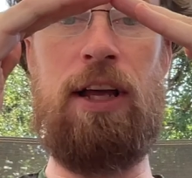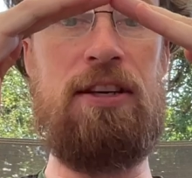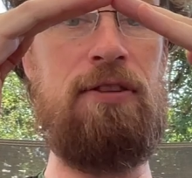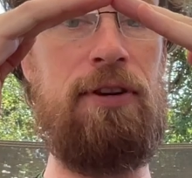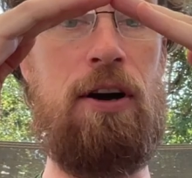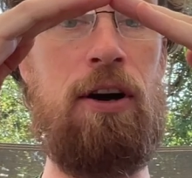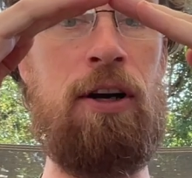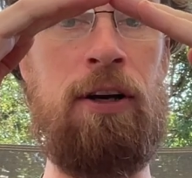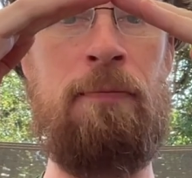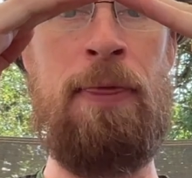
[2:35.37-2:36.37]
less of an
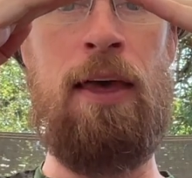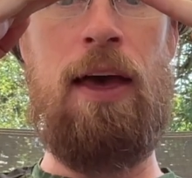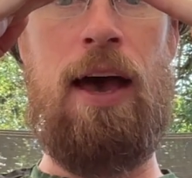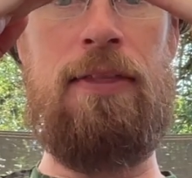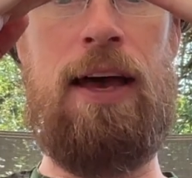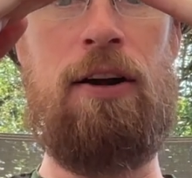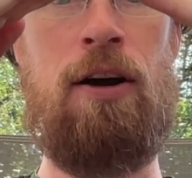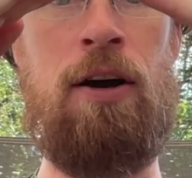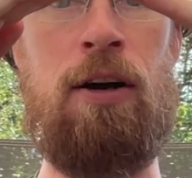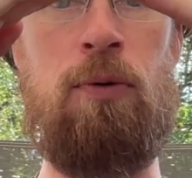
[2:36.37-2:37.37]
arc, and that
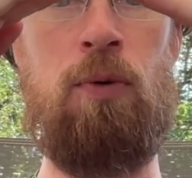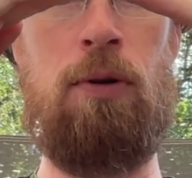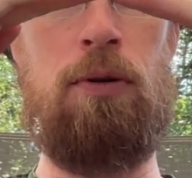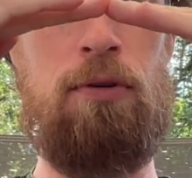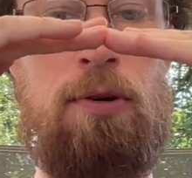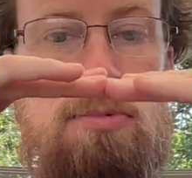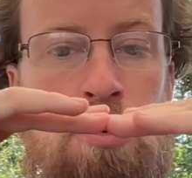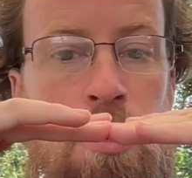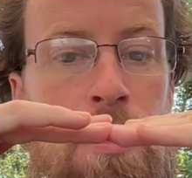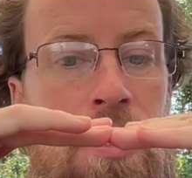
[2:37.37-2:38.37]
arc will
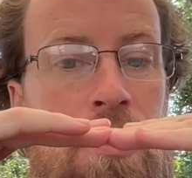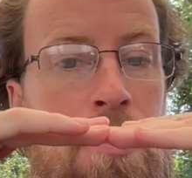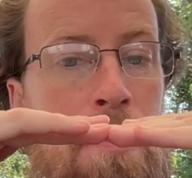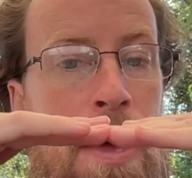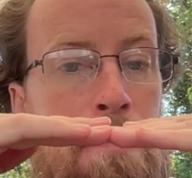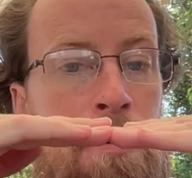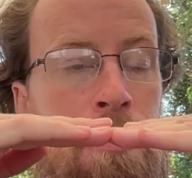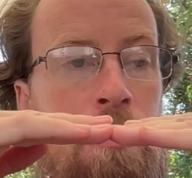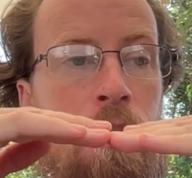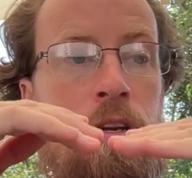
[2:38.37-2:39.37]
absorb into the
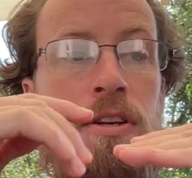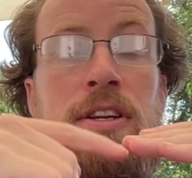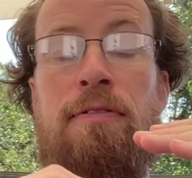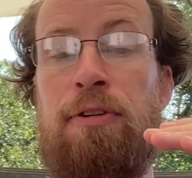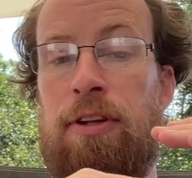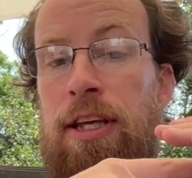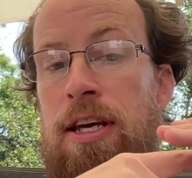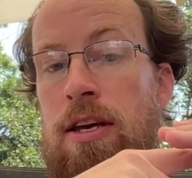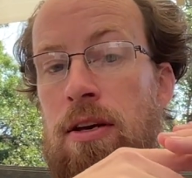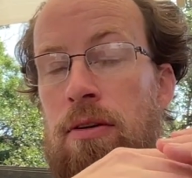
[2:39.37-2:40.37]
paper
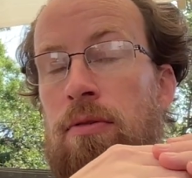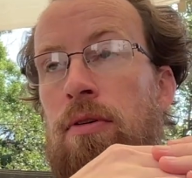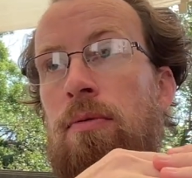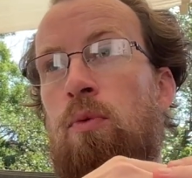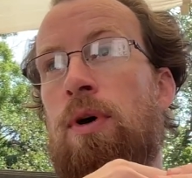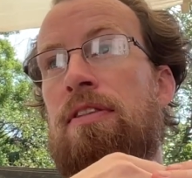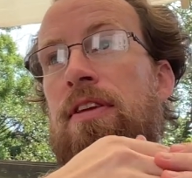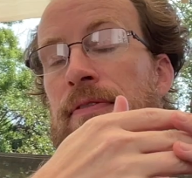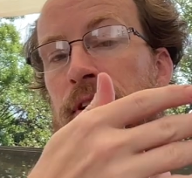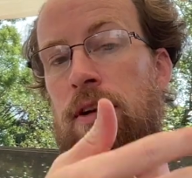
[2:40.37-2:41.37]
differently with
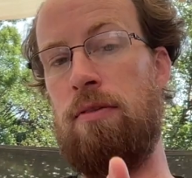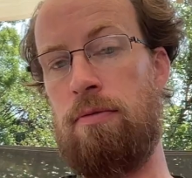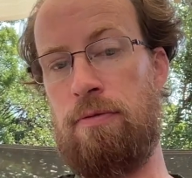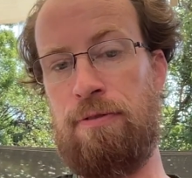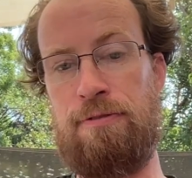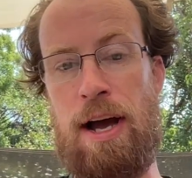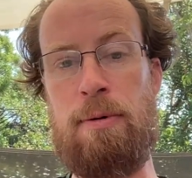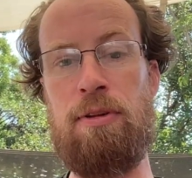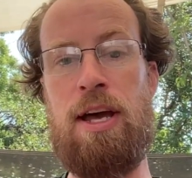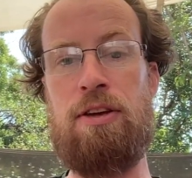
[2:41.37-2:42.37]
different
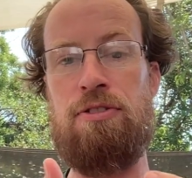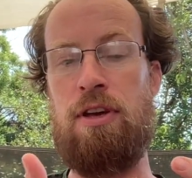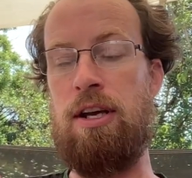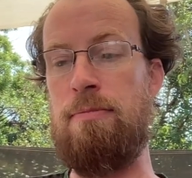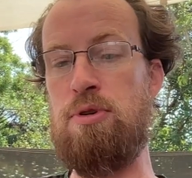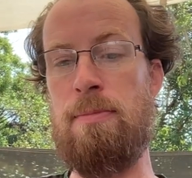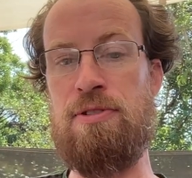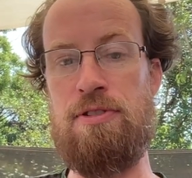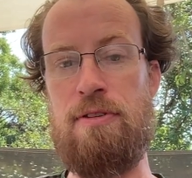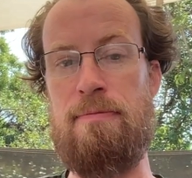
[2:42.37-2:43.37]
fiber lengths and
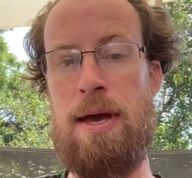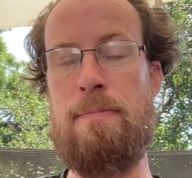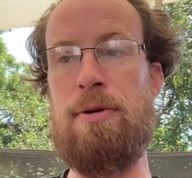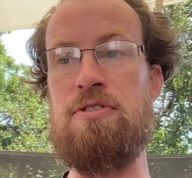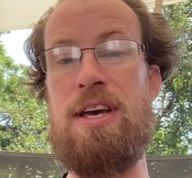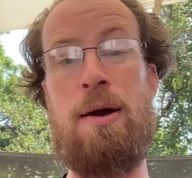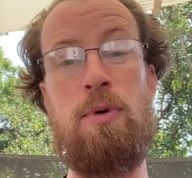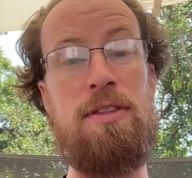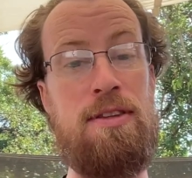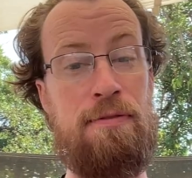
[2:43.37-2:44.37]
absorbency of papers, and
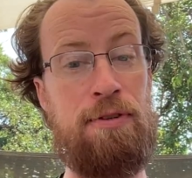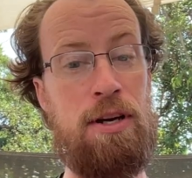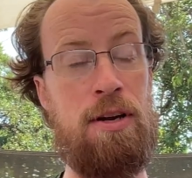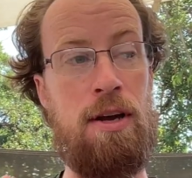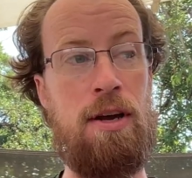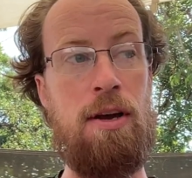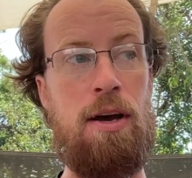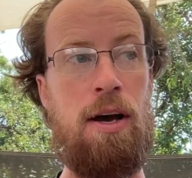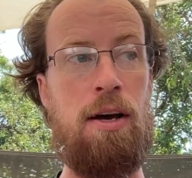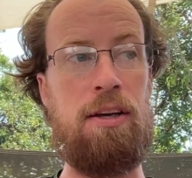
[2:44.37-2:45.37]
with different
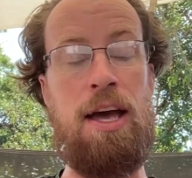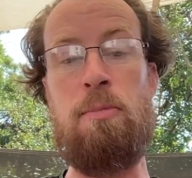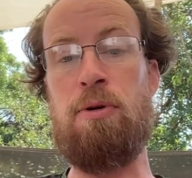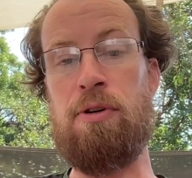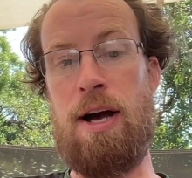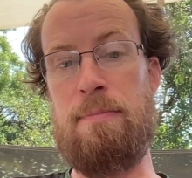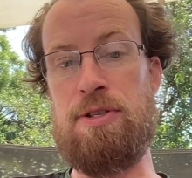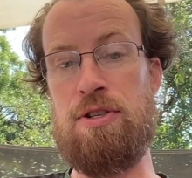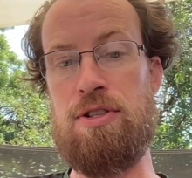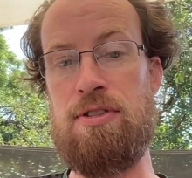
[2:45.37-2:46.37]
chemical
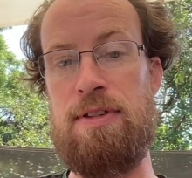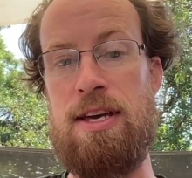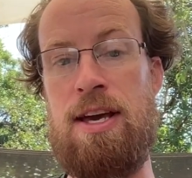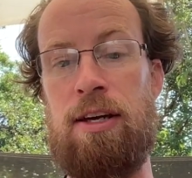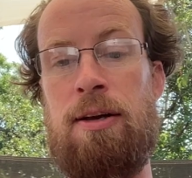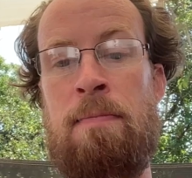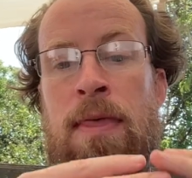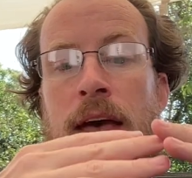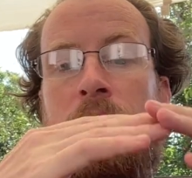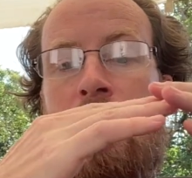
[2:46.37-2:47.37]
compositions of the ink.
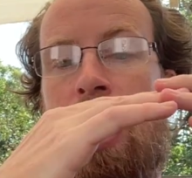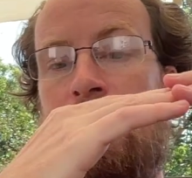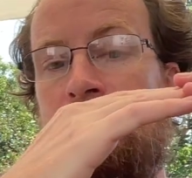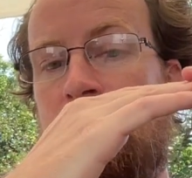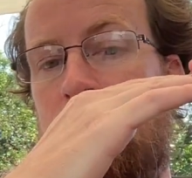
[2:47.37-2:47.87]
As